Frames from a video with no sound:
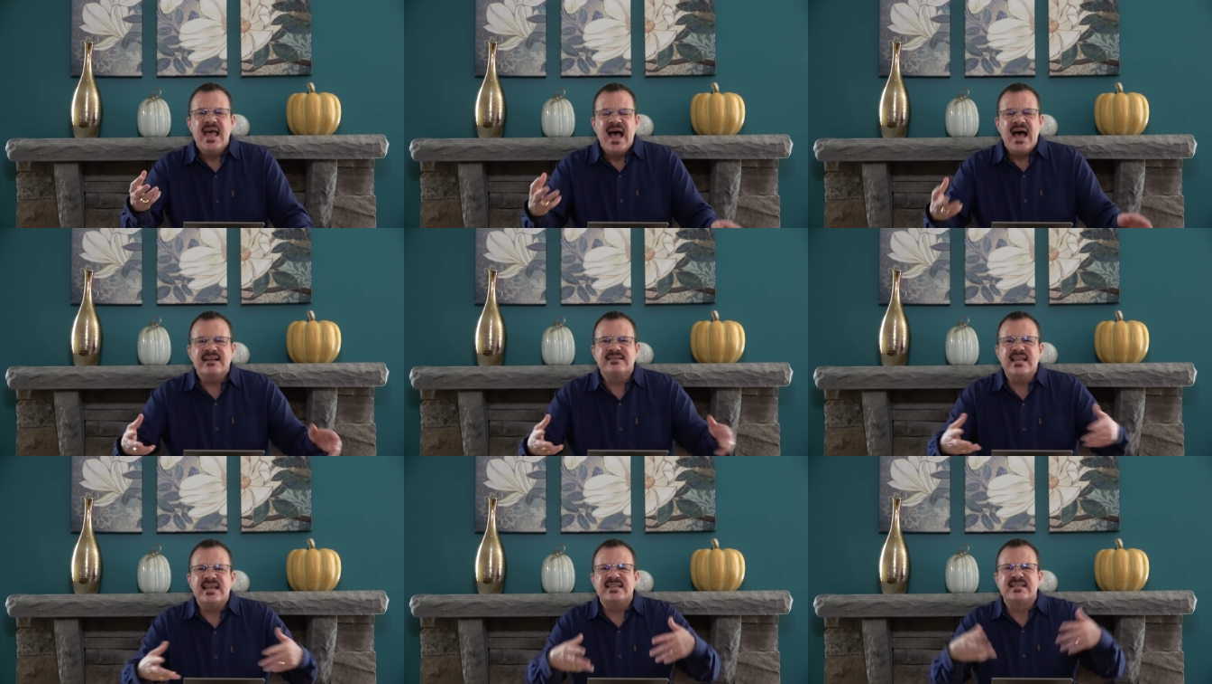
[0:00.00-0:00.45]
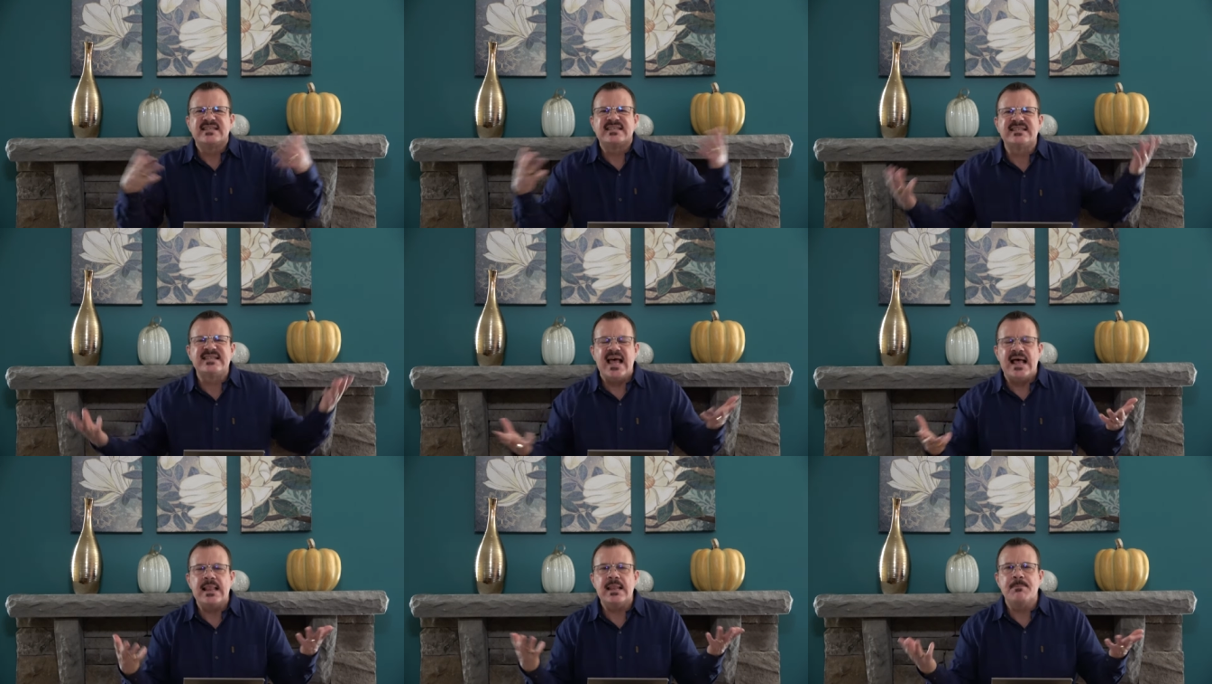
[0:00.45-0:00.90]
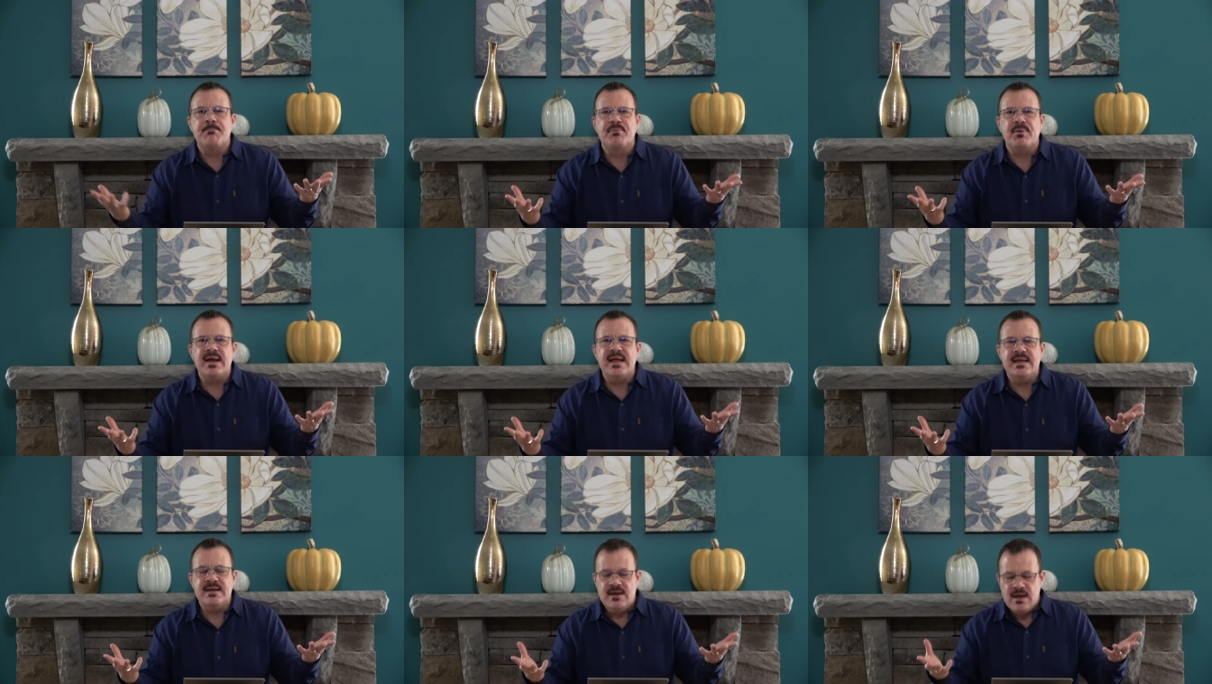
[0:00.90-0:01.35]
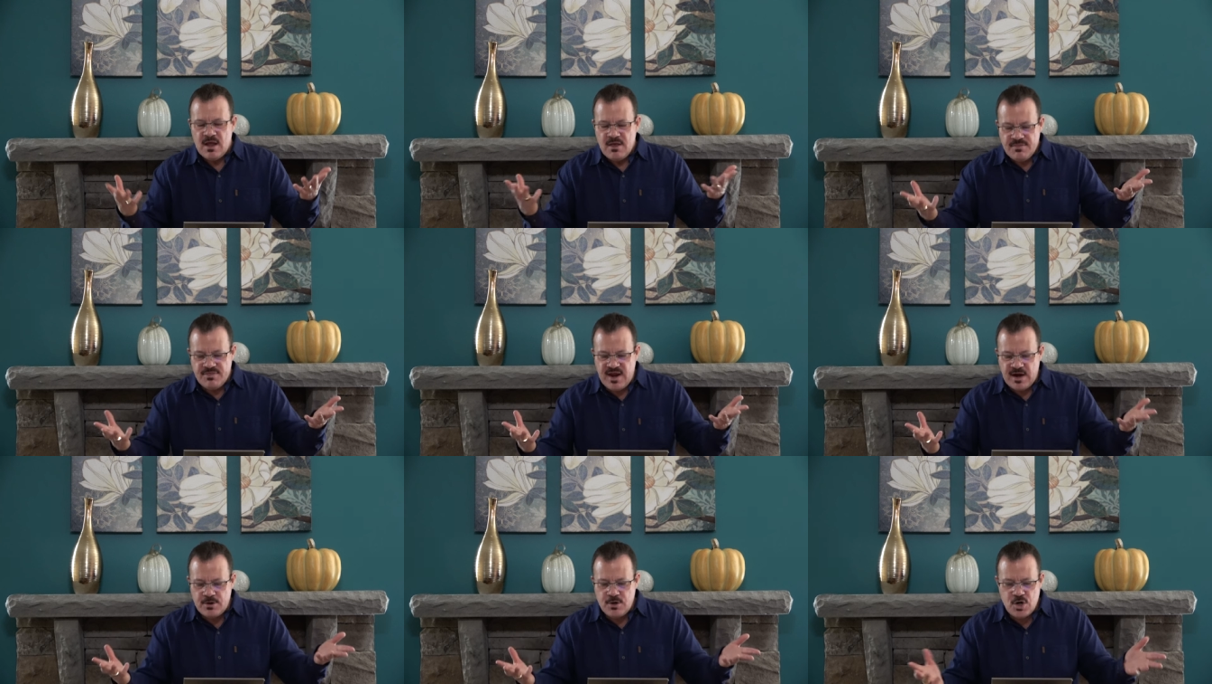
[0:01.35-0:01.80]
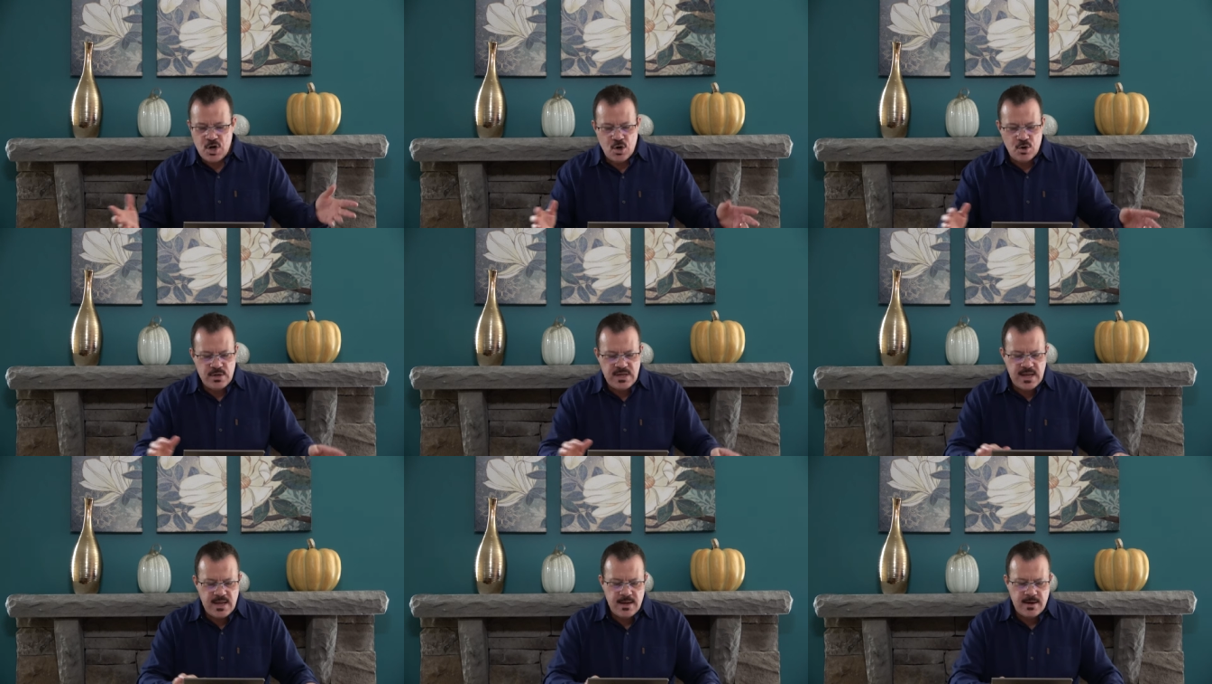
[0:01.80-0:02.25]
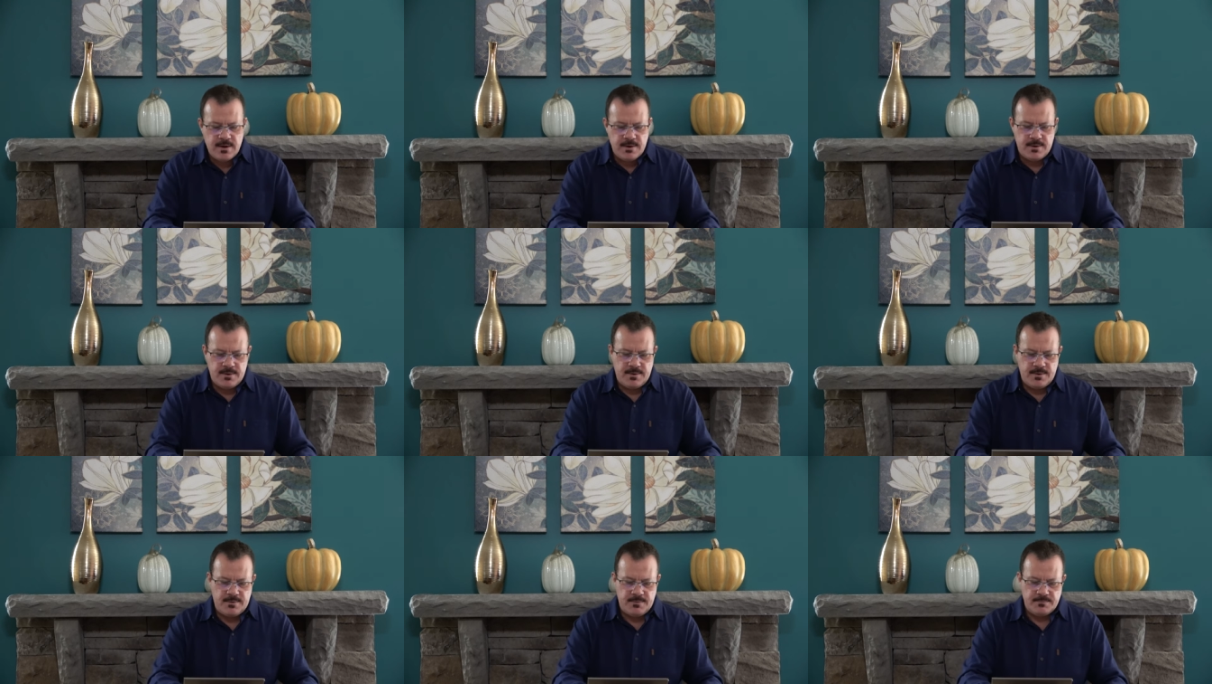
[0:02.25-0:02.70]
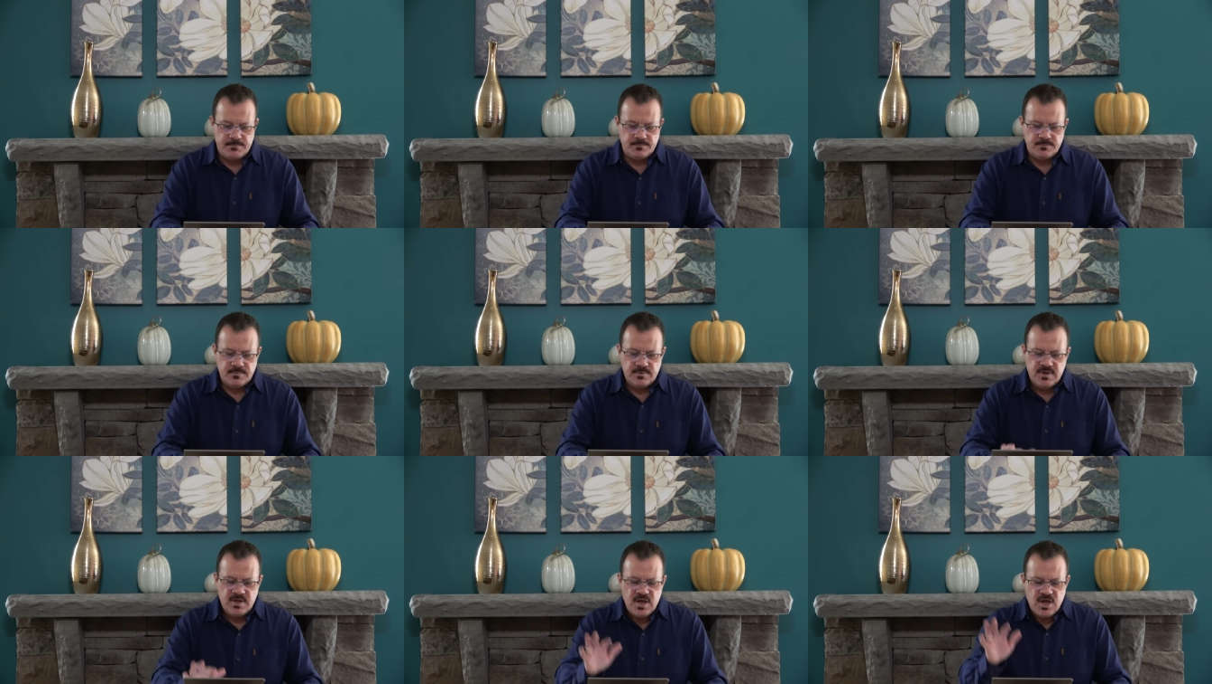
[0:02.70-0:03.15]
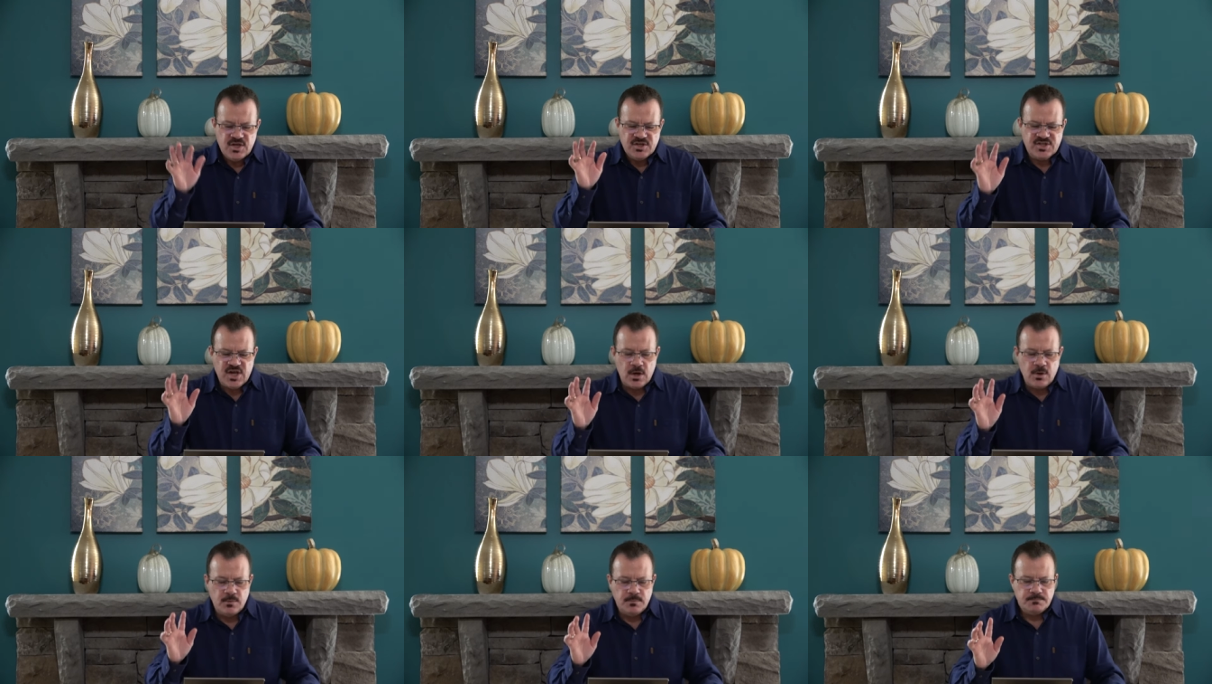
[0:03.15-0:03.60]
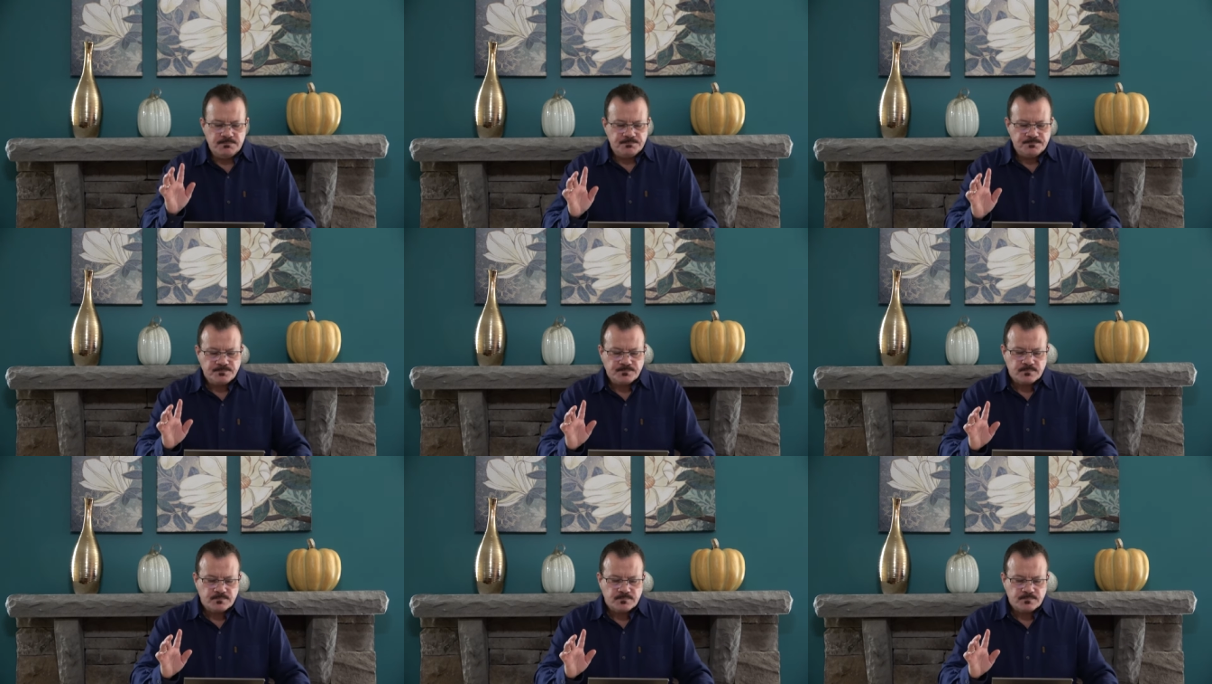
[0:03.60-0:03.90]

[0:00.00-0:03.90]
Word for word: as they celebrate their new year. So,